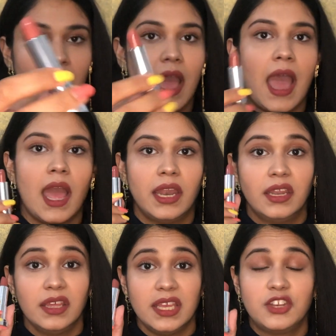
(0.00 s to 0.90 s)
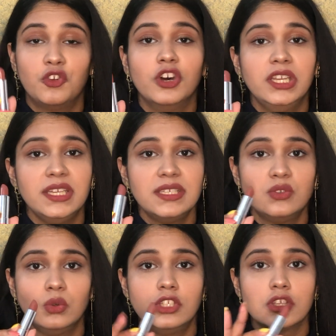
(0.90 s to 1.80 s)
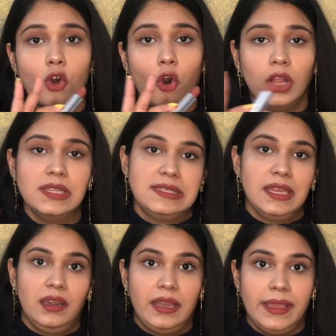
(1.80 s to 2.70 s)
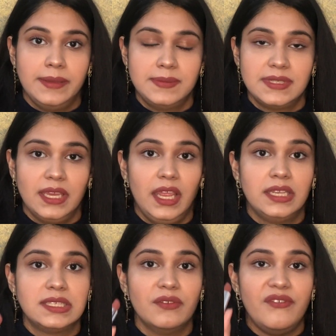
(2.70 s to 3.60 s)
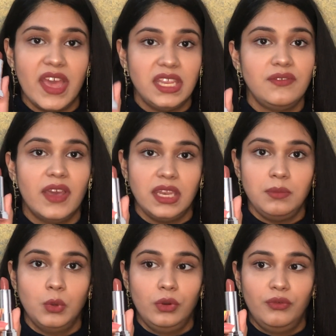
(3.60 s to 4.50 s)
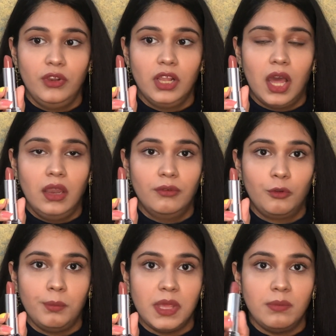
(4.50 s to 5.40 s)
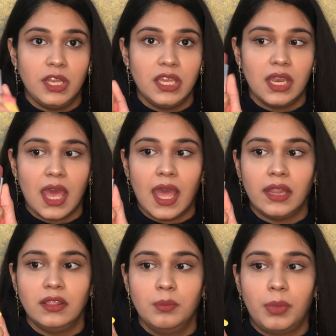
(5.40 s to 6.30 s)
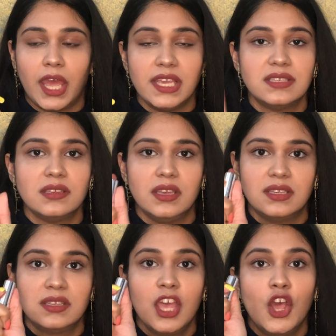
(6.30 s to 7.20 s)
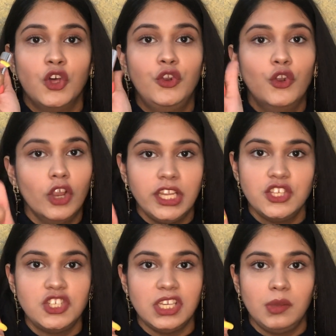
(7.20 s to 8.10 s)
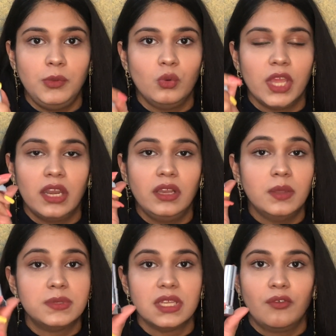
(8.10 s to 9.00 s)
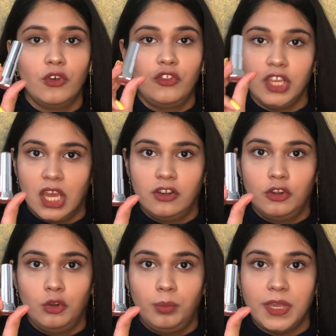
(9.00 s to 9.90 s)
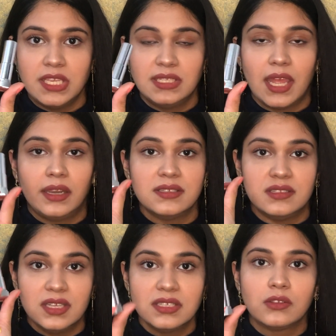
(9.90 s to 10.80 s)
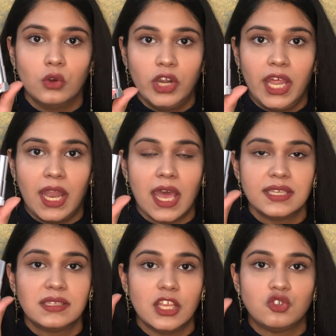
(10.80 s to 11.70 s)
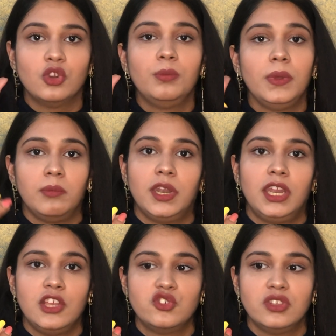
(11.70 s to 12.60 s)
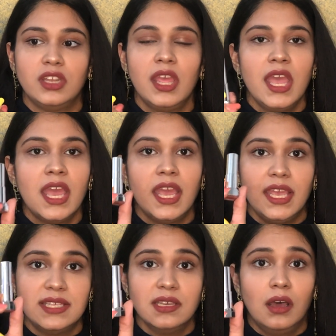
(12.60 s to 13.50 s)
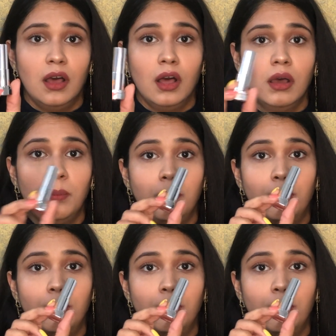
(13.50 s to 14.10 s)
and it really suits all skin types. It's a very beautiful color from Maybelline, and the price is really cheap. You get a lipstick for 300 rupees that is this good and has such good pigmentation, is a